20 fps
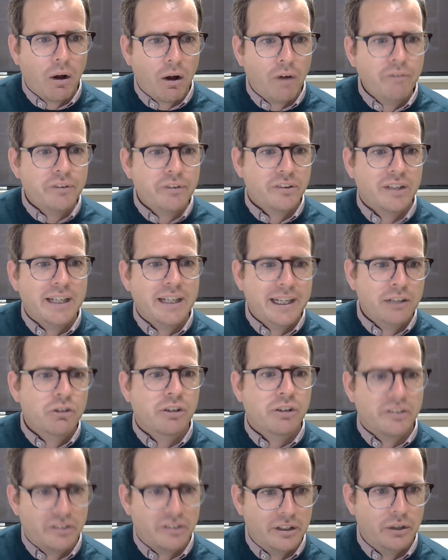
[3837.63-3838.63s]
obviously
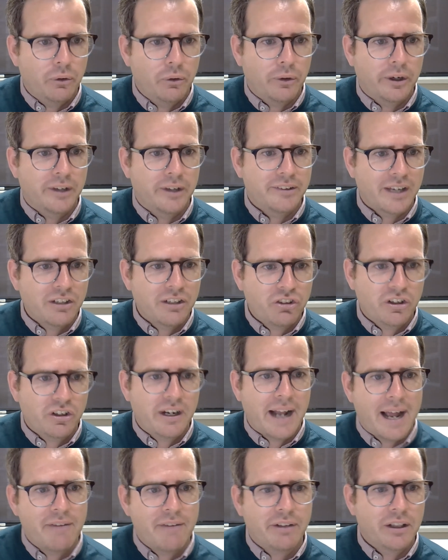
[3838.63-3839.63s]
interested in the organization
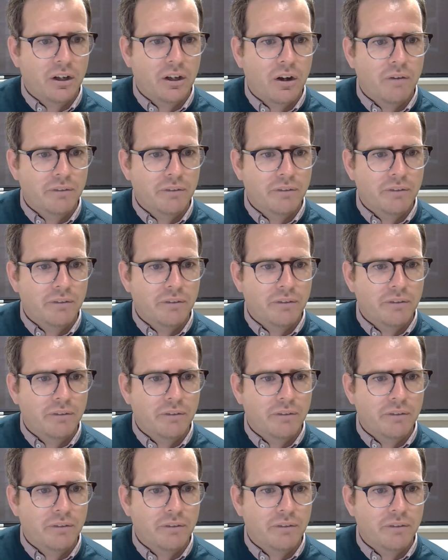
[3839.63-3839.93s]
and having the